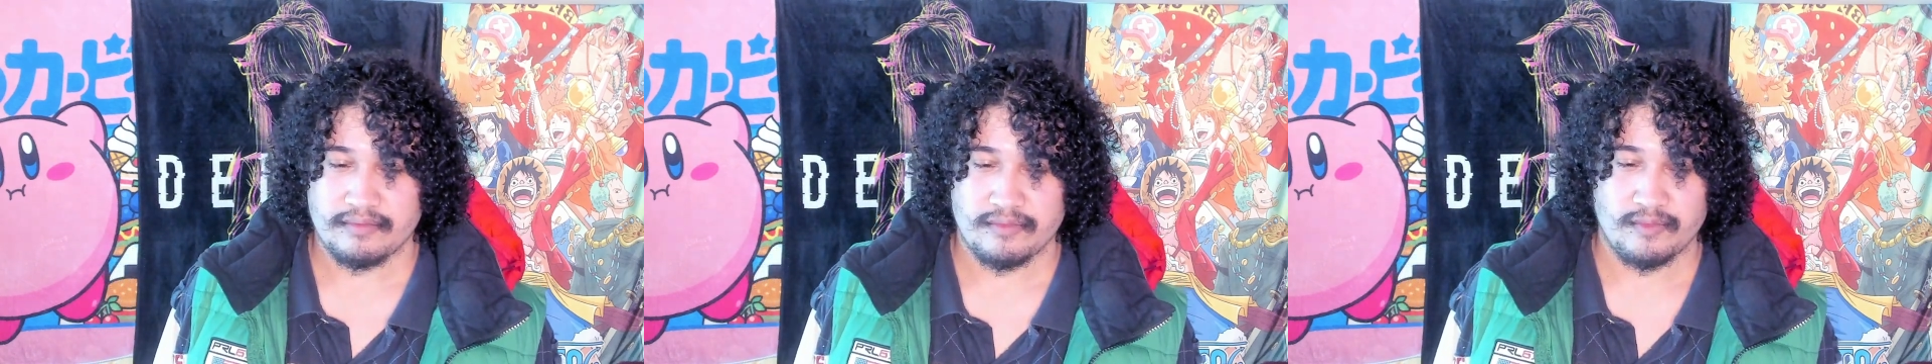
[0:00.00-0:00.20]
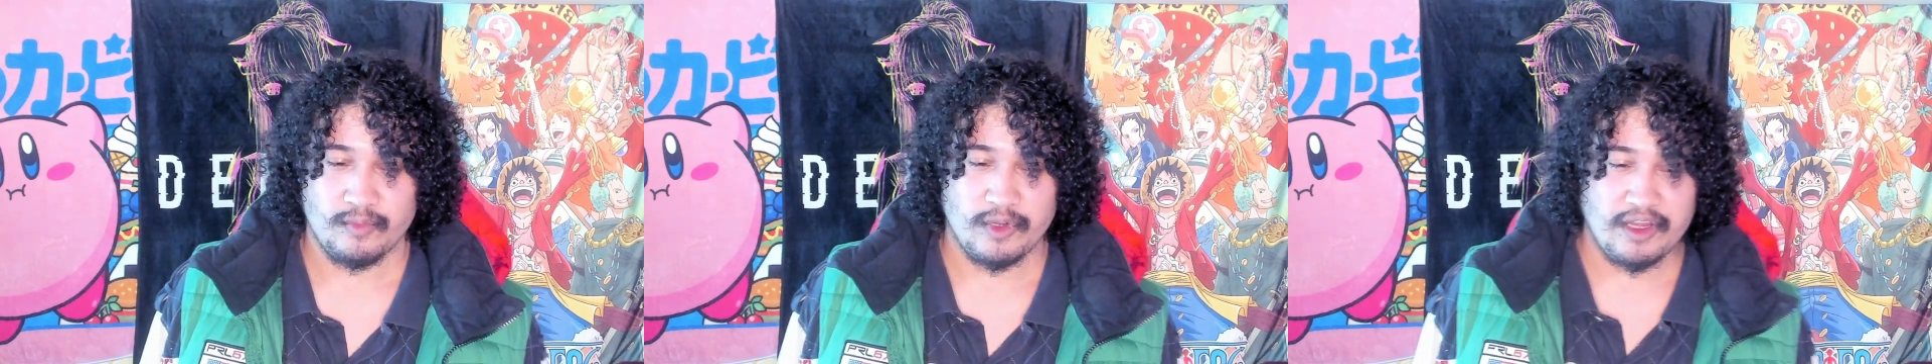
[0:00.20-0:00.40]

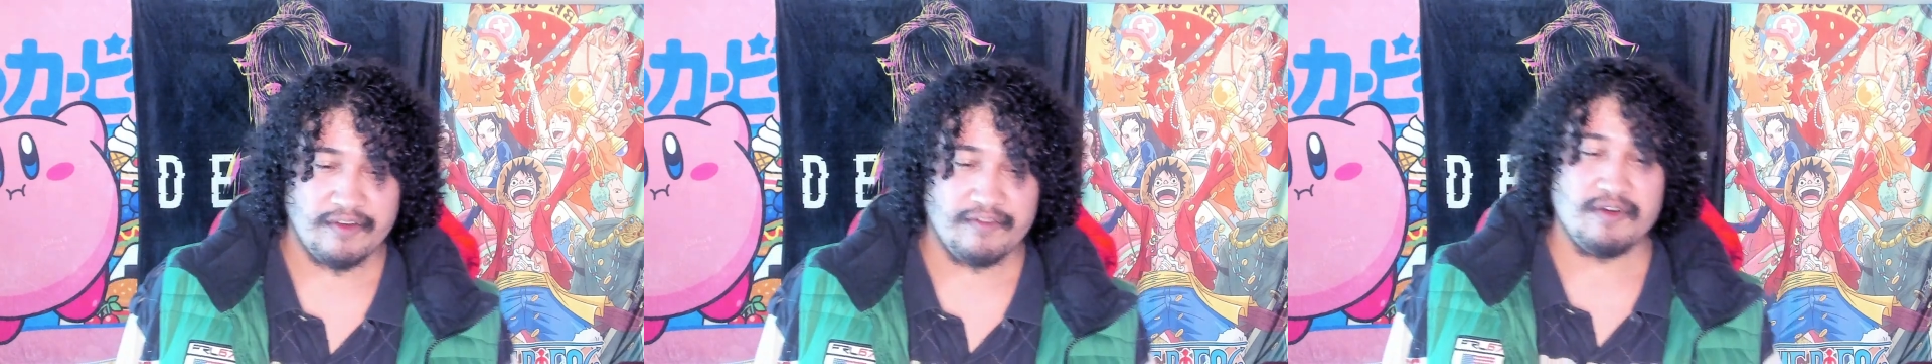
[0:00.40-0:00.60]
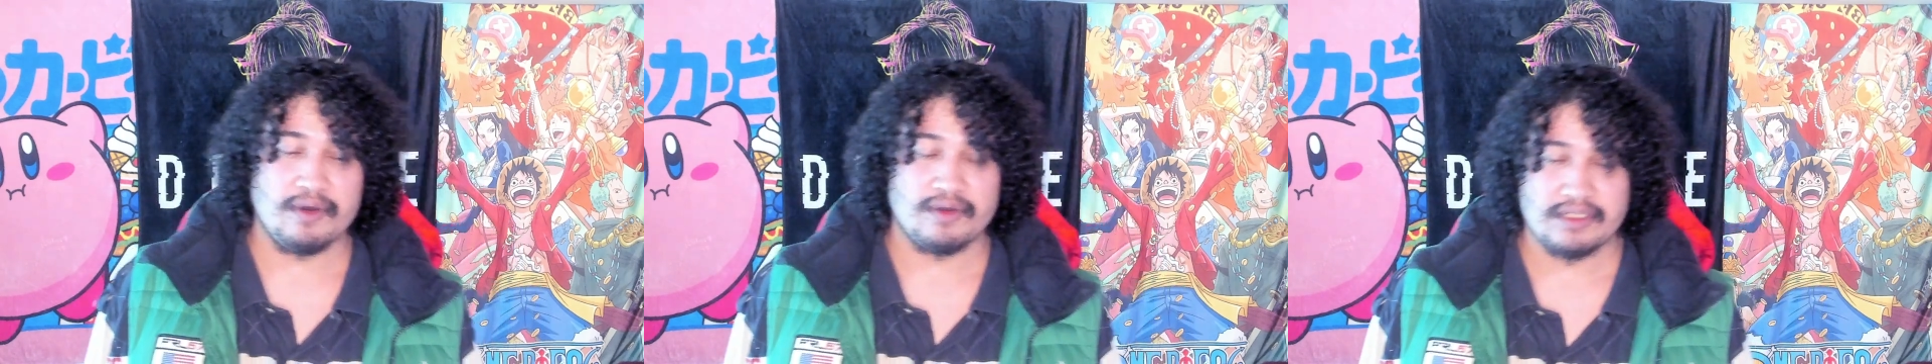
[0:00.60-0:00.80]
We're gonna
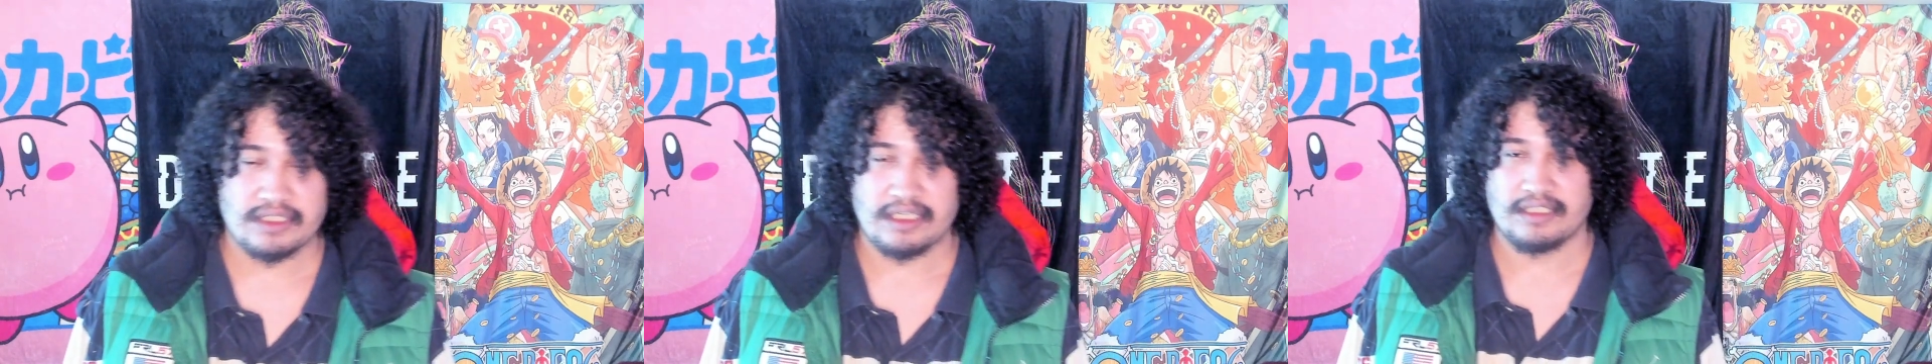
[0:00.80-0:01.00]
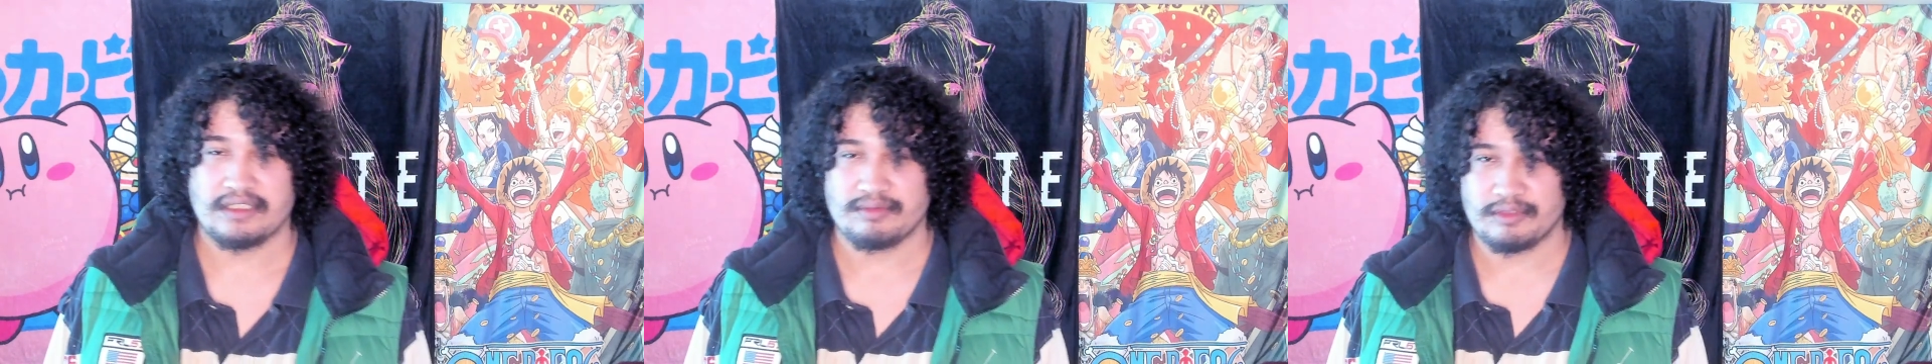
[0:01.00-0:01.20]
focus on
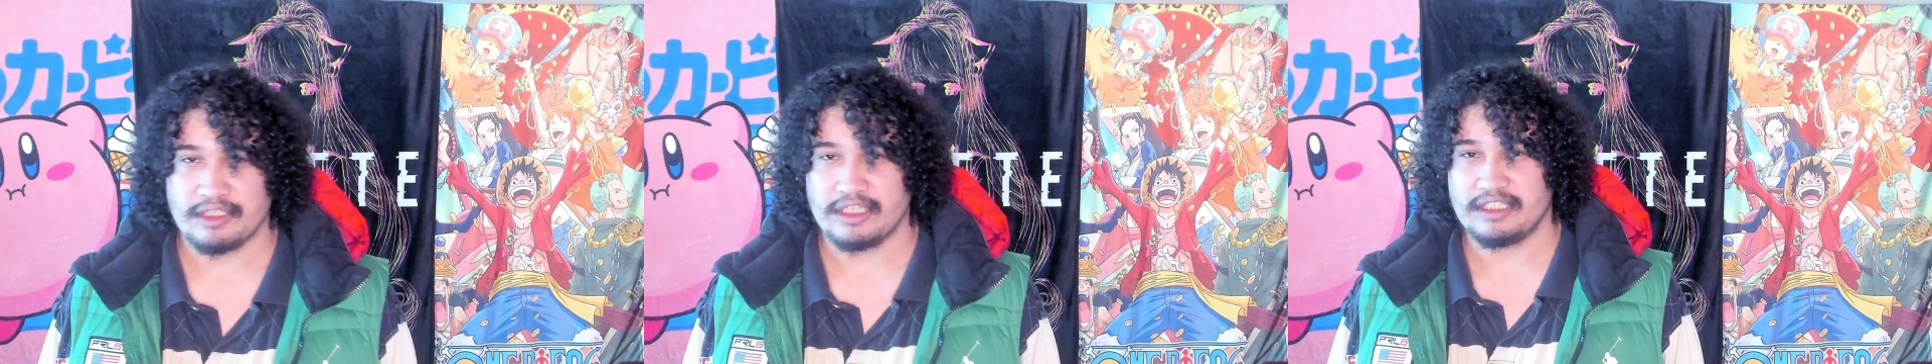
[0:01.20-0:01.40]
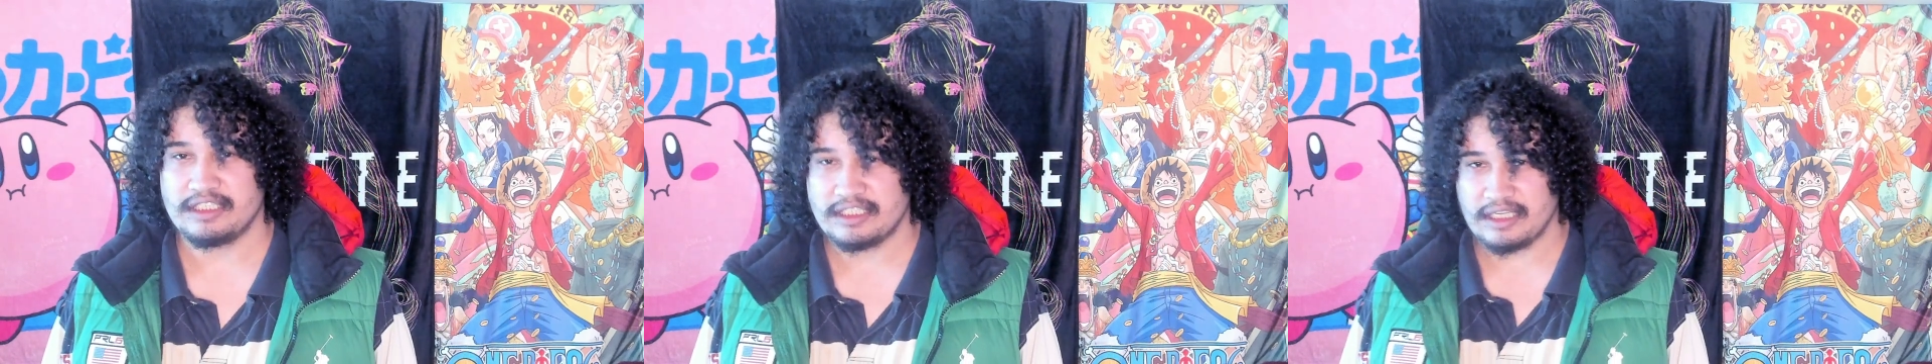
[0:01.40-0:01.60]
some
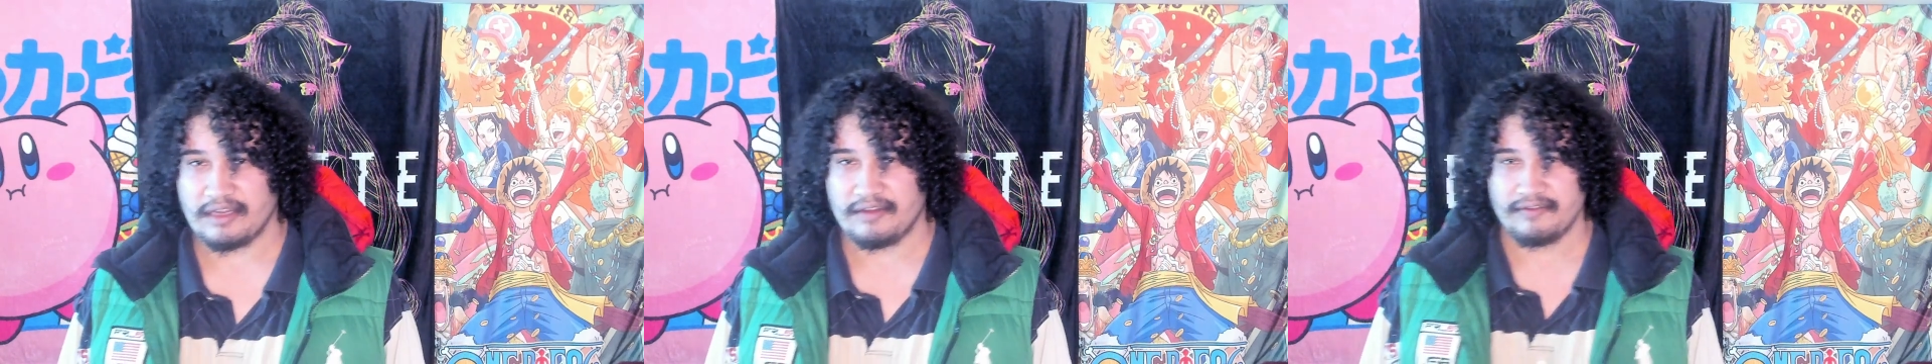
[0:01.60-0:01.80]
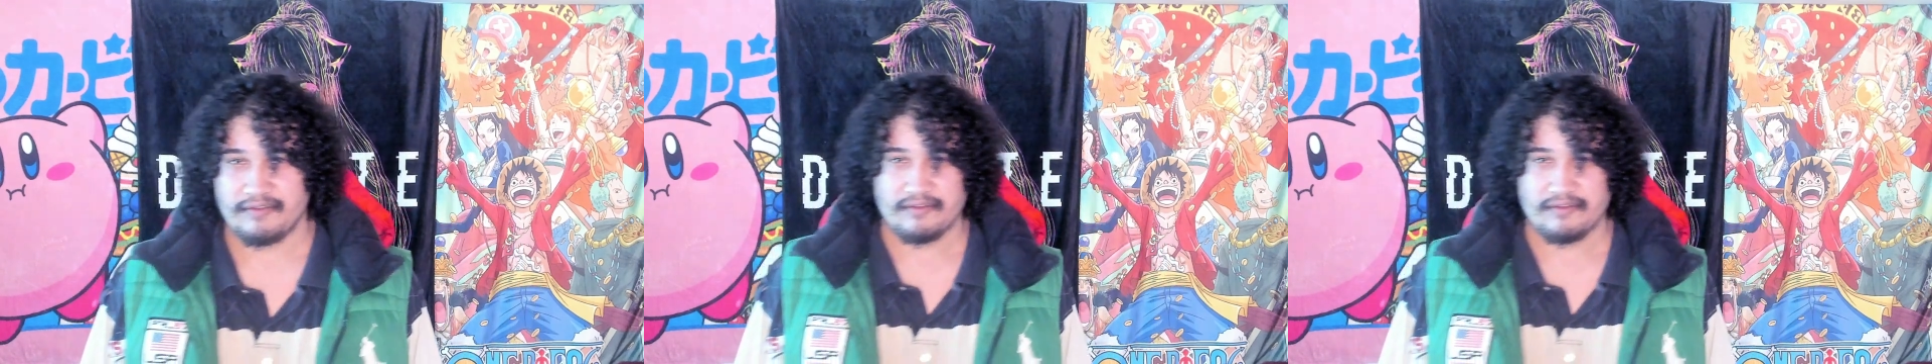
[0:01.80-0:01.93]
good stuff.